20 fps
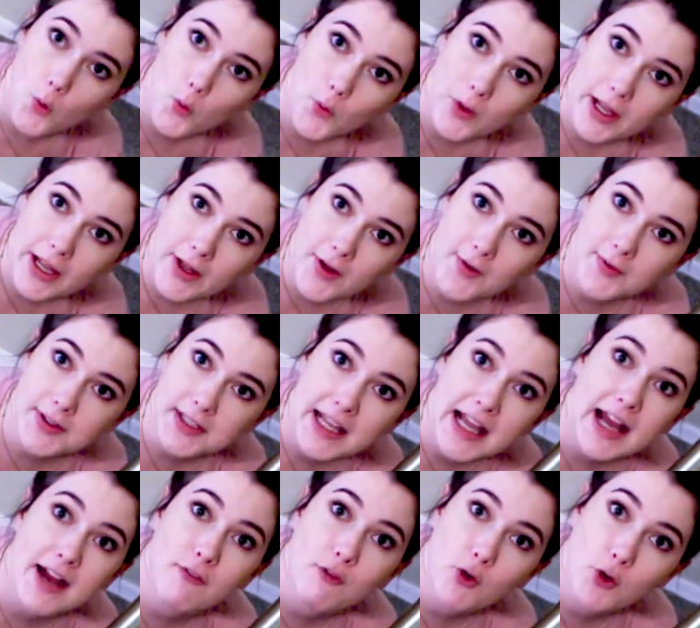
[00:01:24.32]
We only
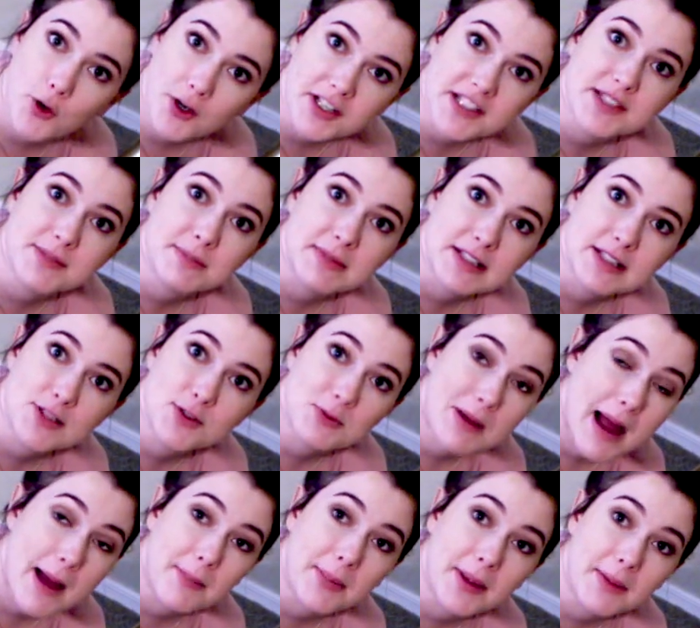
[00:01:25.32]
have Christmas
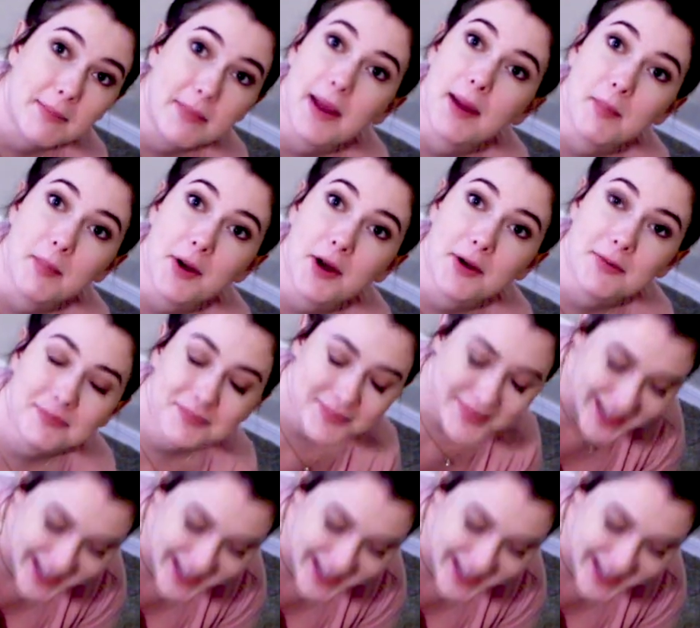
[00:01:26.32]
wrapping paper,